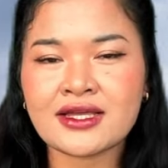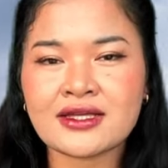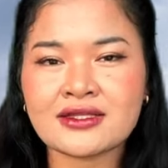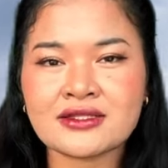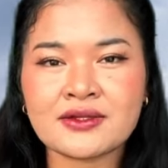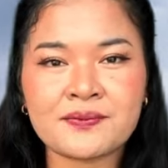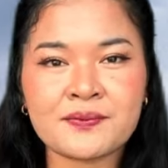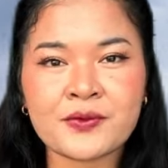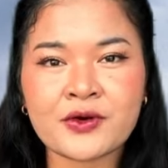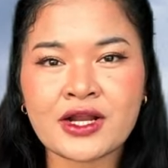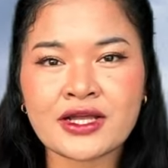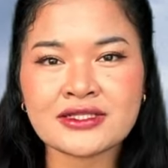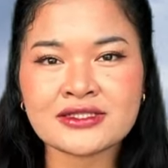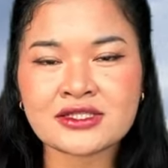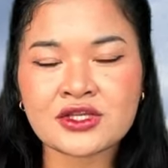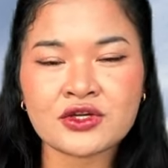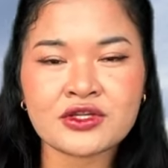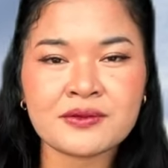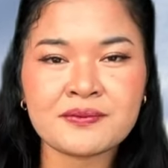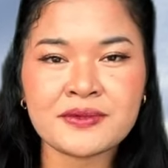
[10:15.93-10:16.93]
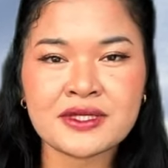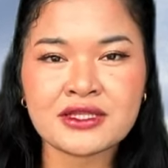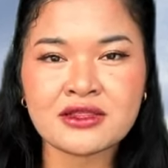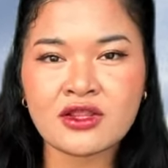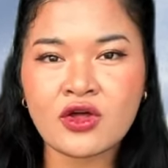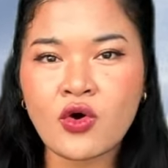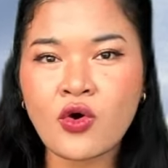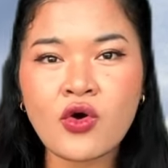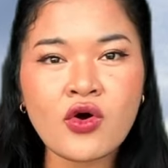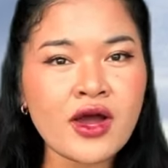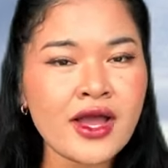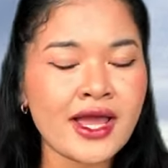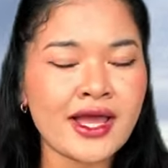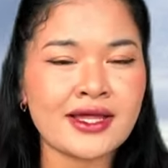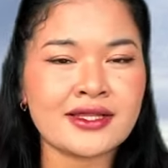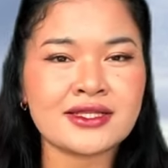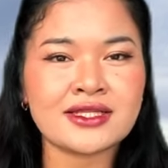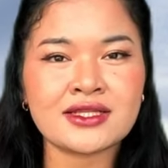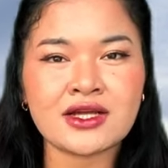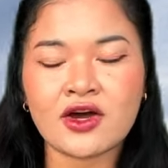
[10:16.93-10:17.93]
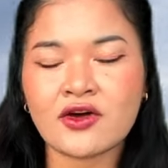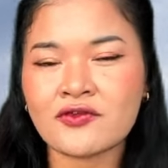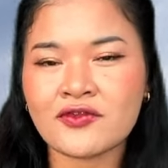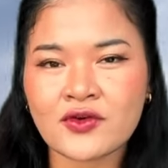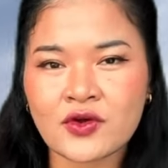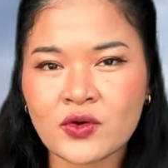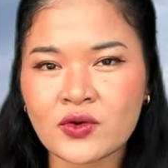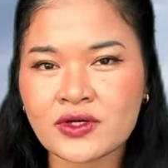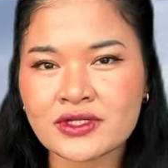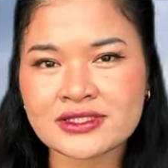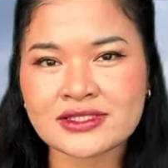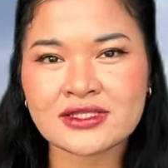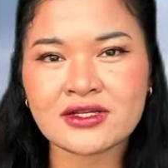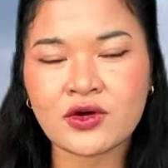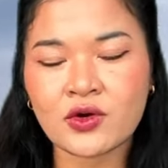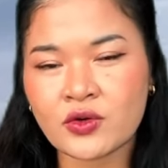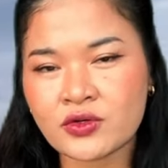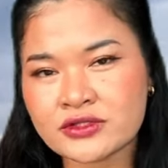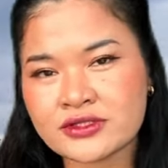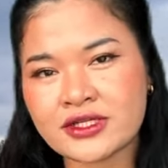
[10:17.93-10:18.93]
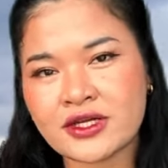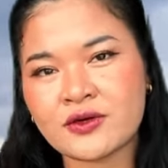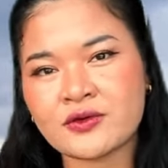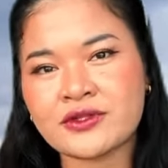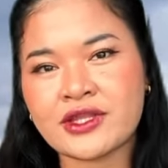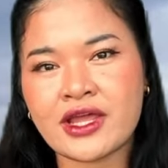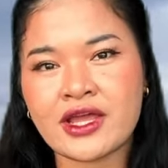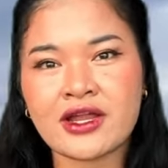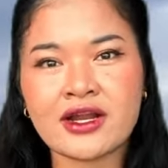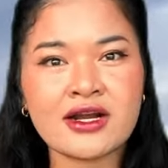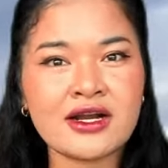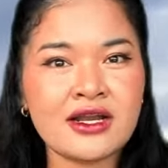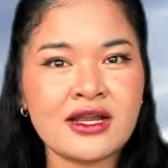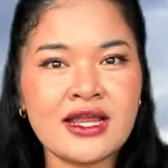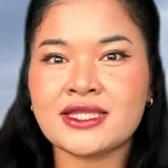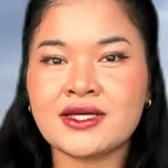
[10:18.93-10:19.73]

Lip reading: the price gonna be low, and of course the hotel there,